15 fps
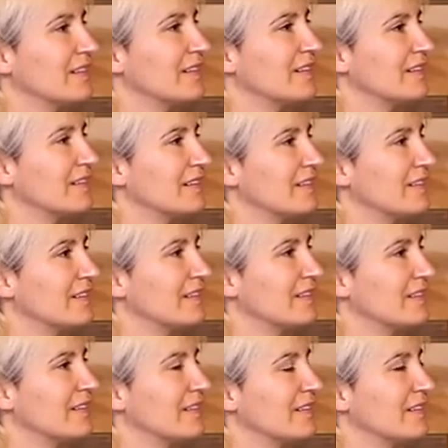
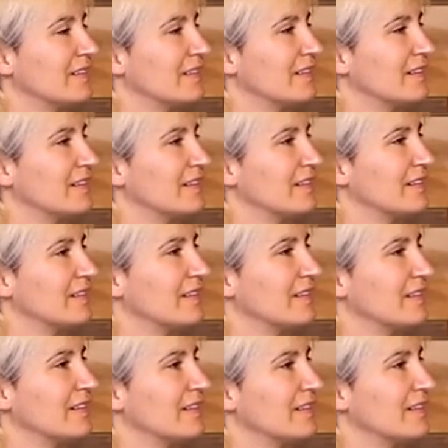
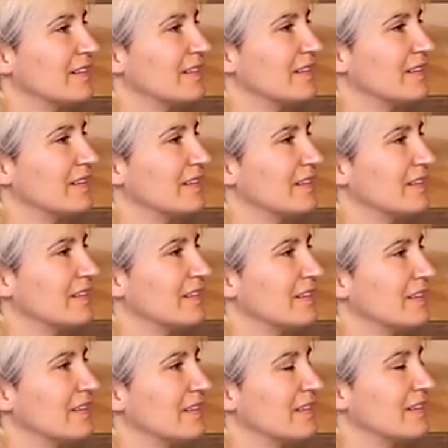
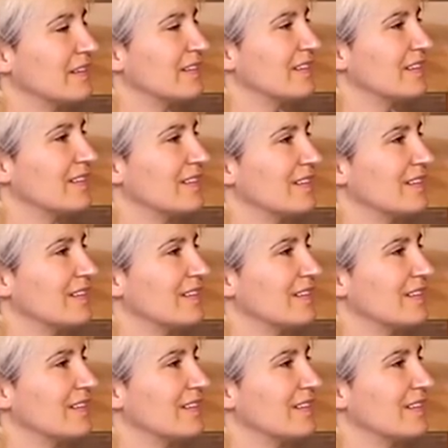(not speaking)